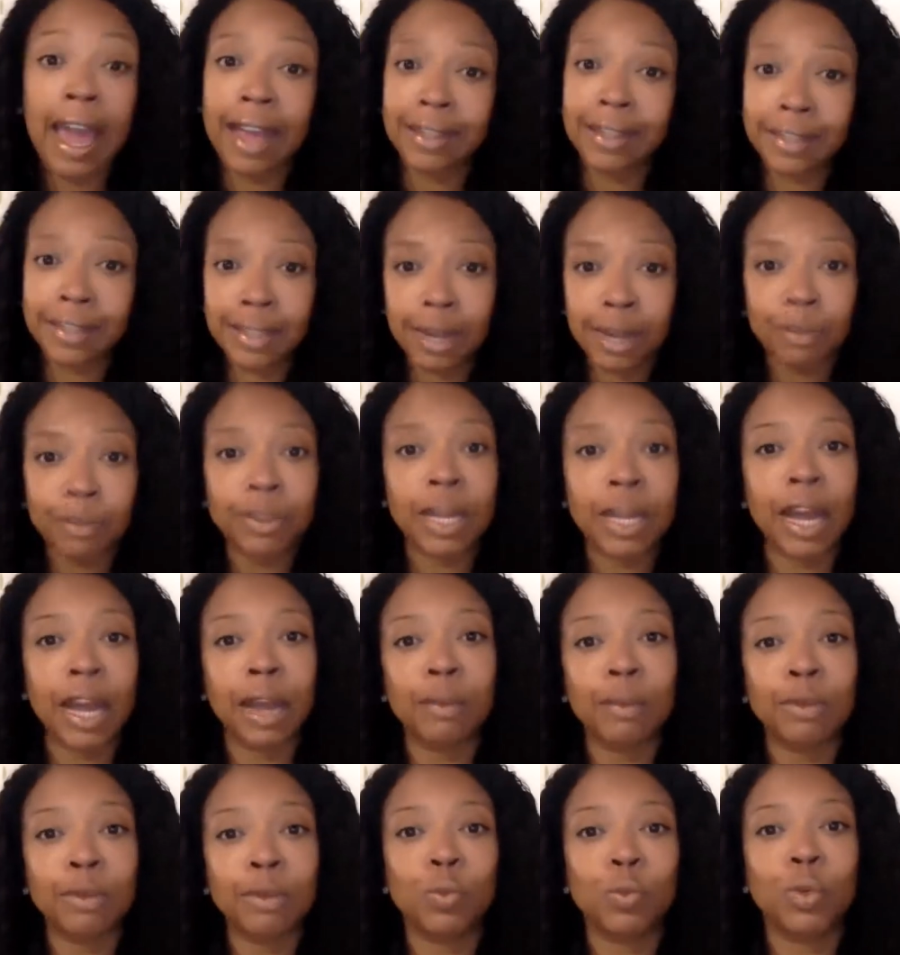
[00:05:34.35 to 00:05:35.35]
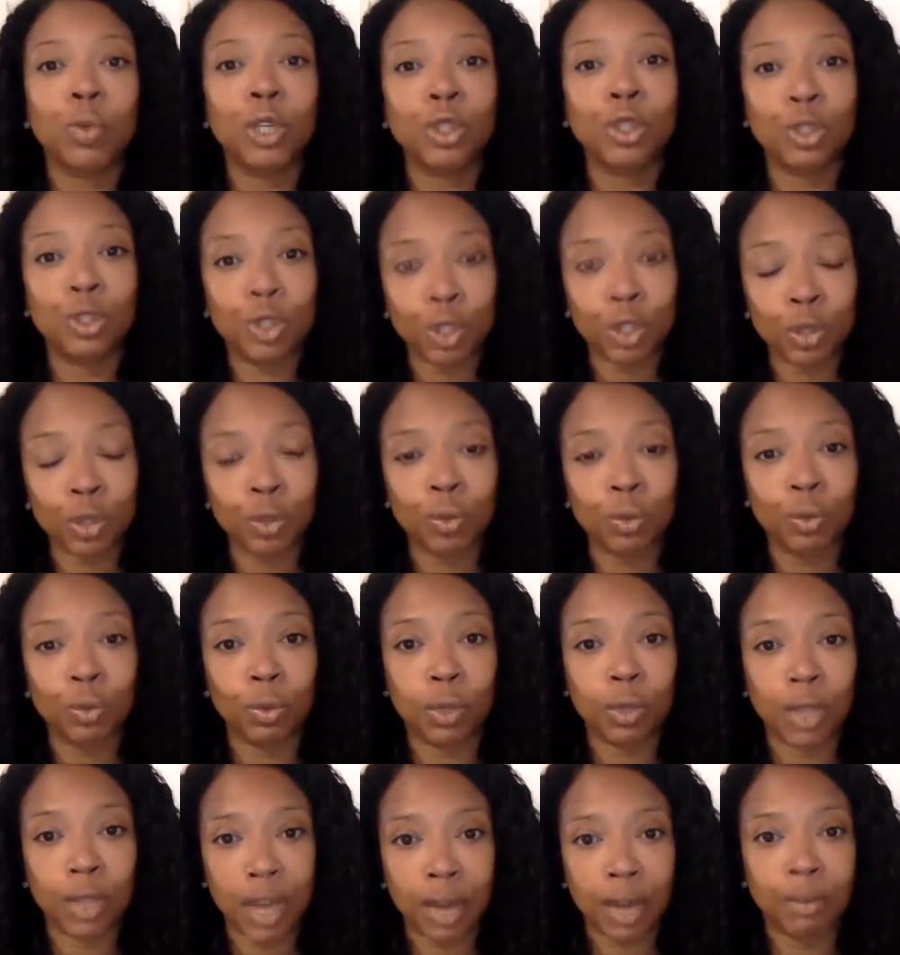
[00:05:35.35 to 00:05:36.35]
And sometimes we
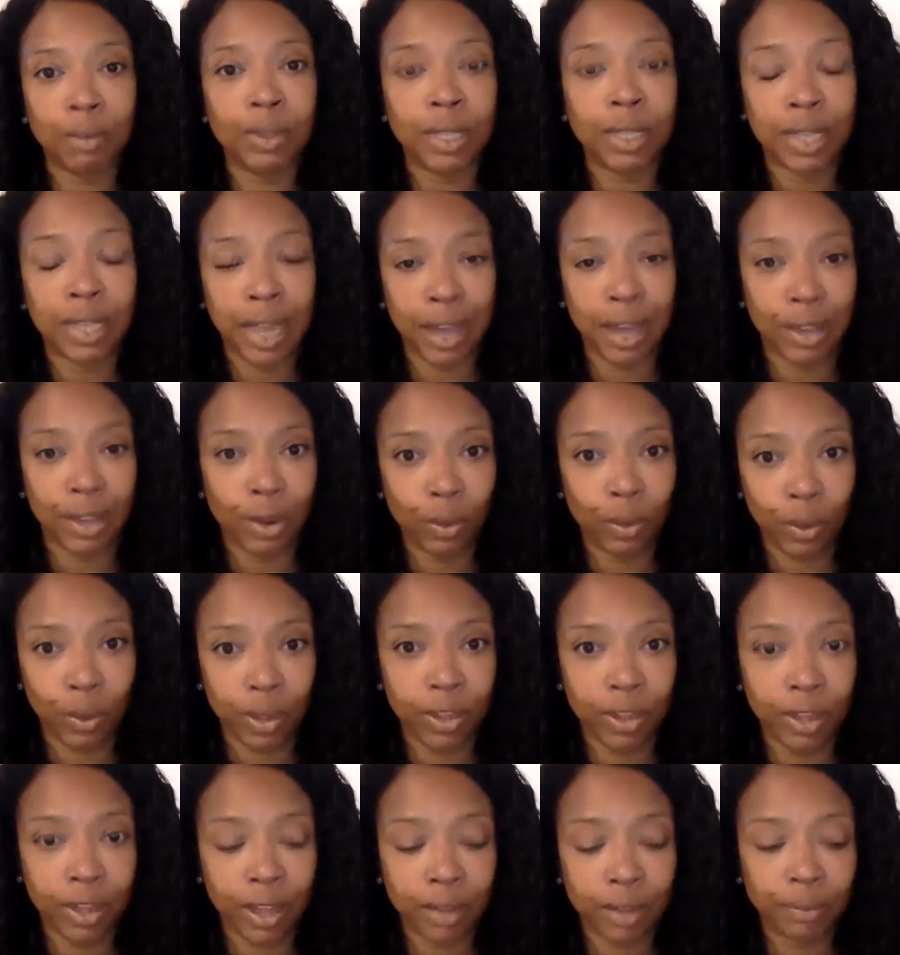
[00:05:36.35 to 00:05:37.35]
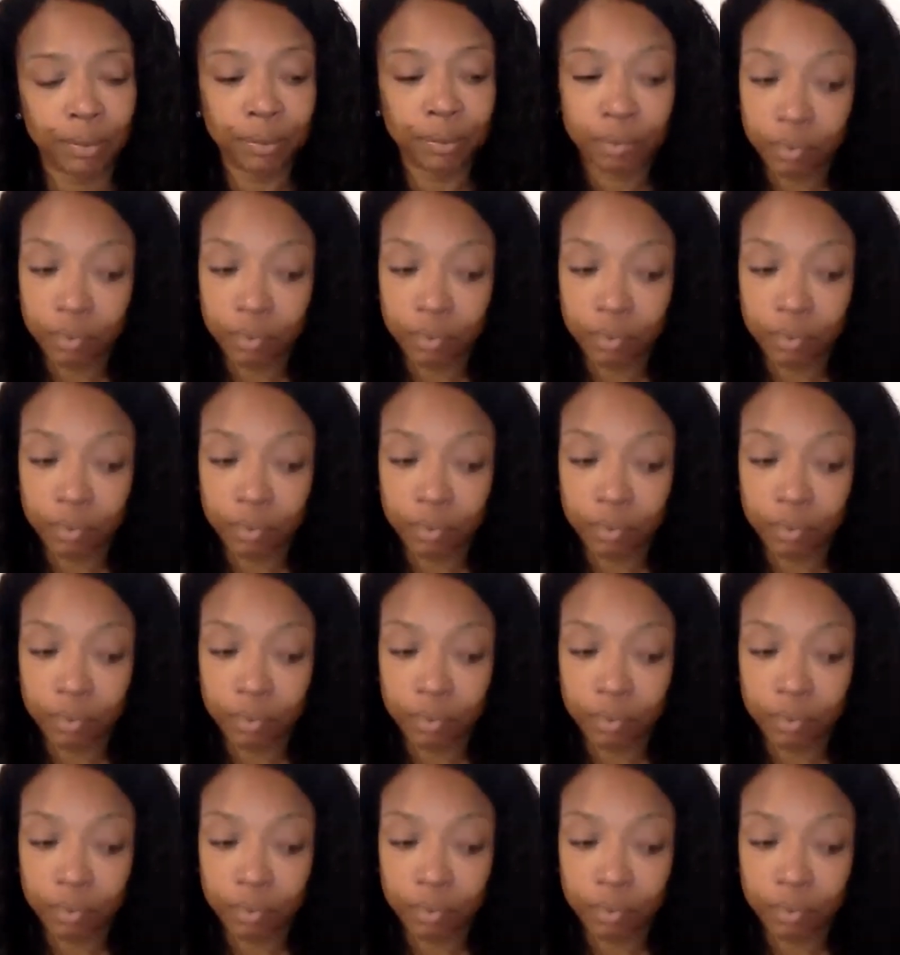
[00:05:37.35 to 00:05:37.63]
do come together with it,